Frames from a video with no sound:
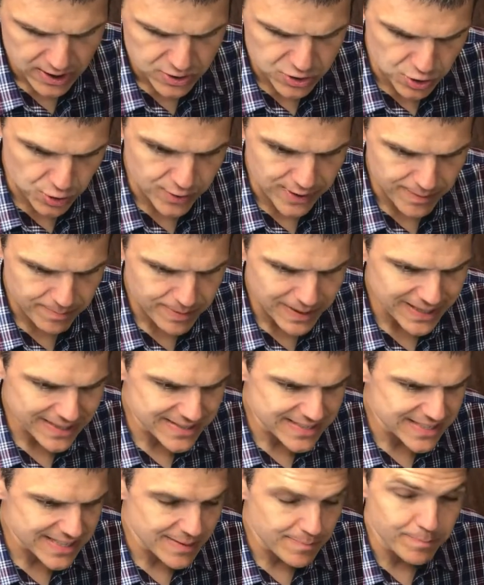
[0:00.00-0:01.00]

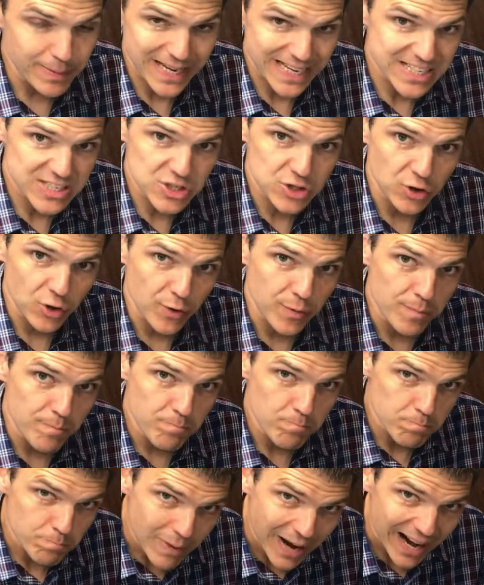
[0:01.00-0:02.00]
tunability based on
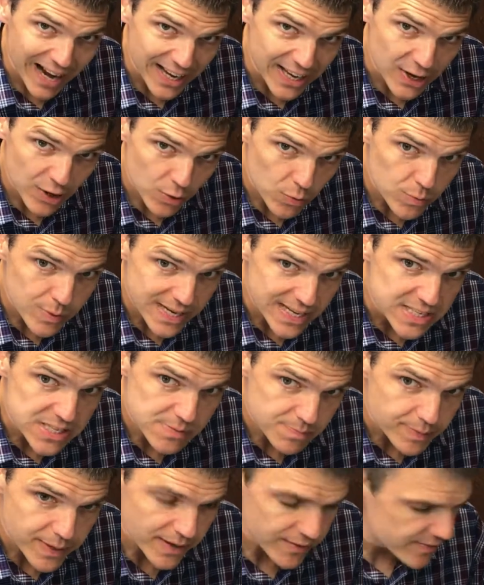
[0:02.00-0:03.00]
my own
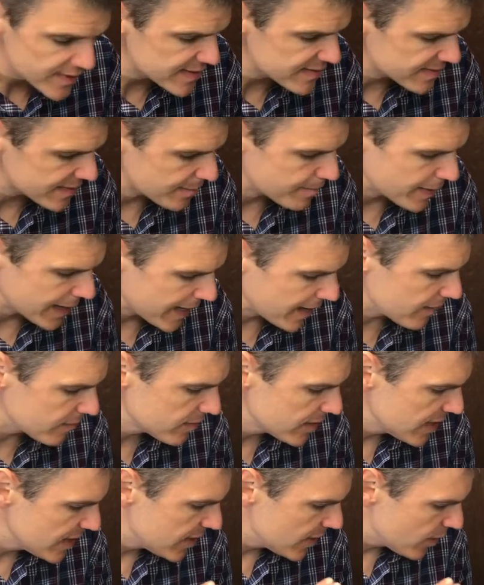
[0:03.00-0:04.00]
experience about